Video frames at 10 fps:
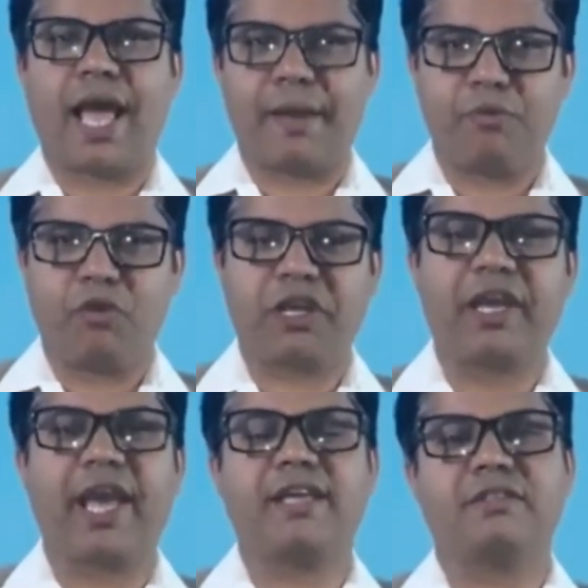I am
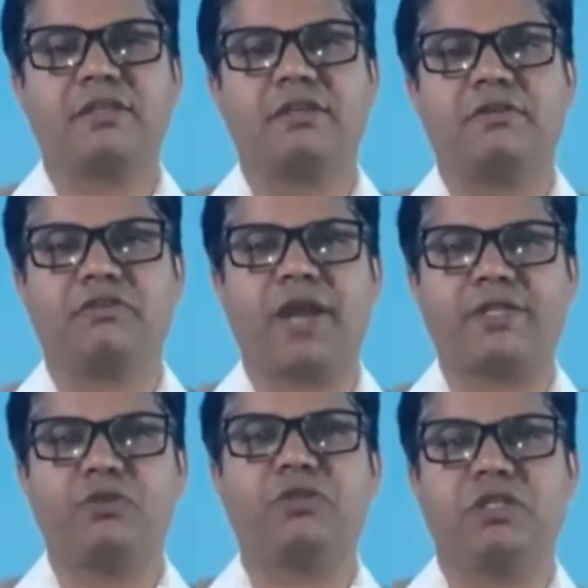working as a
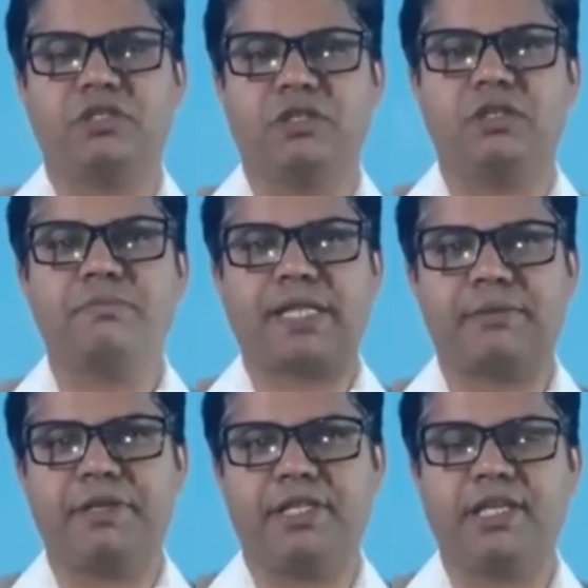graduate teacher of
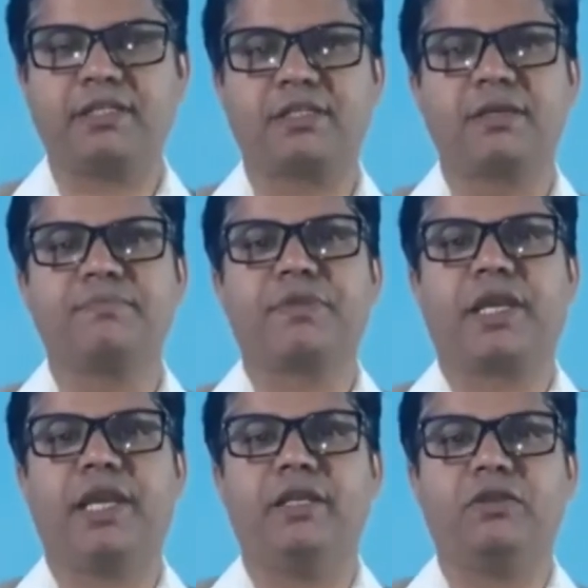mathematics
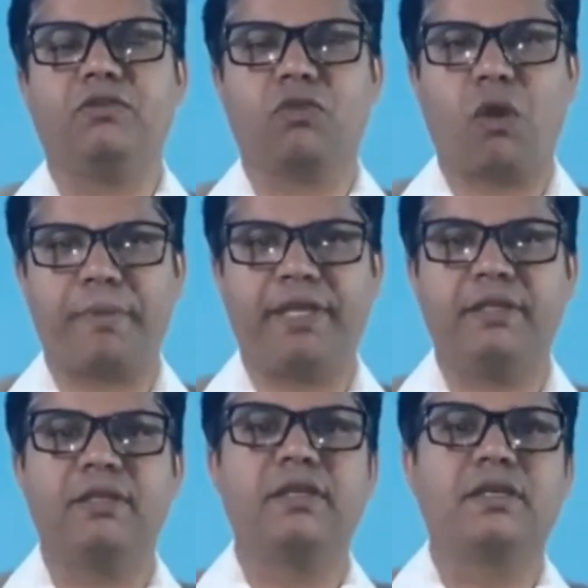in
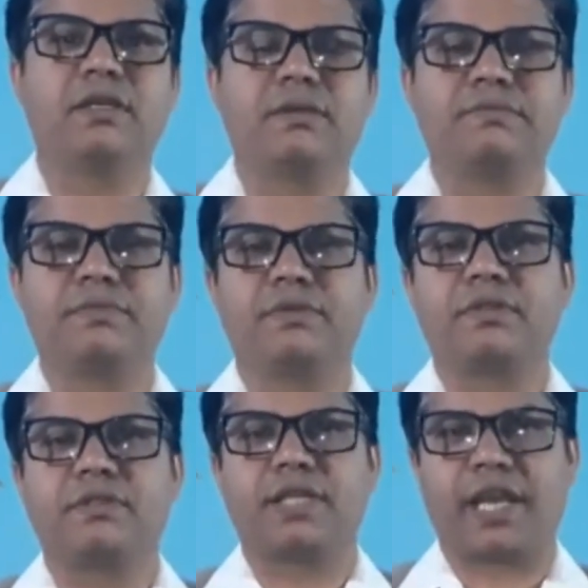Government
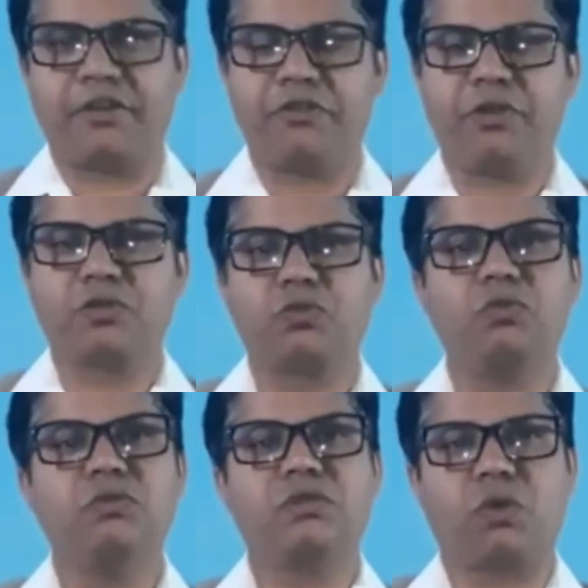Secondary
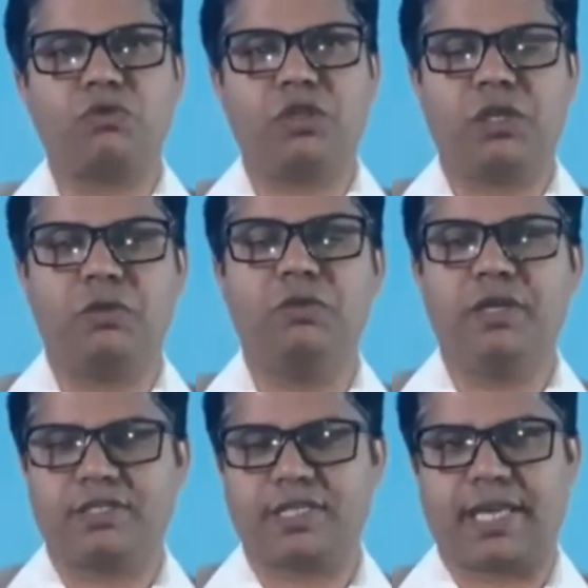School, Sodribu,
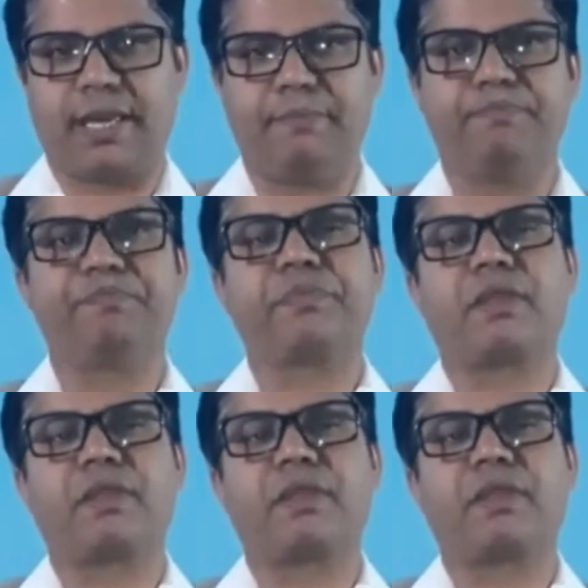Sikkim.